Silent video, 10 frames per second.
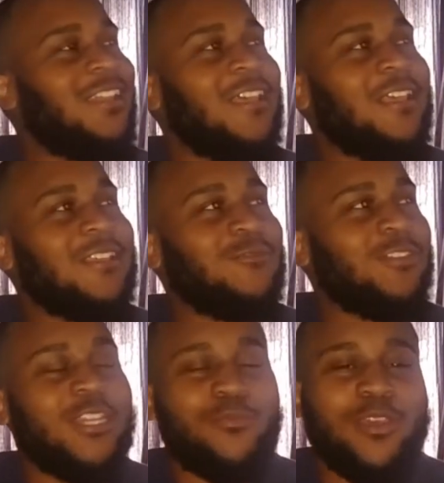that has
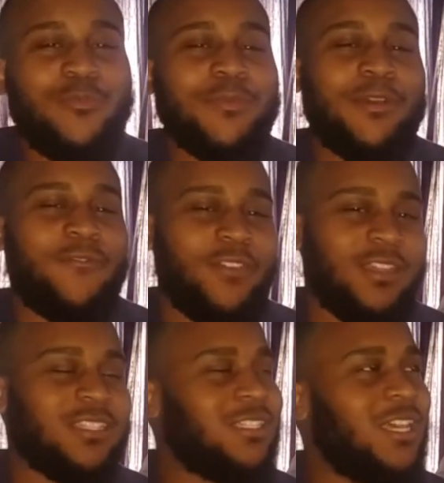really put me in my
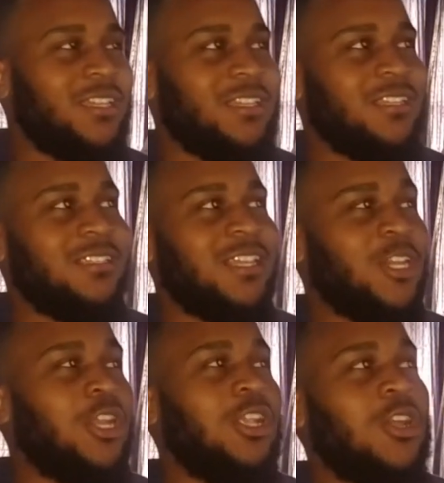feelings like this
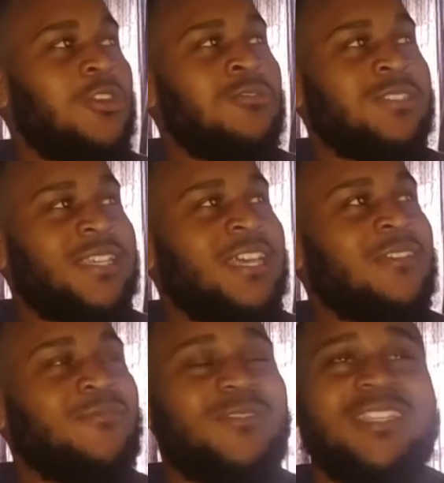in a long
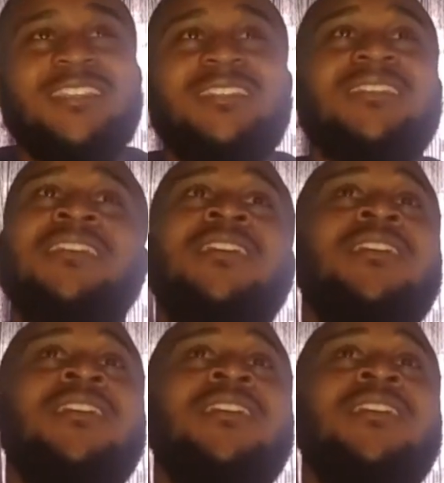time since.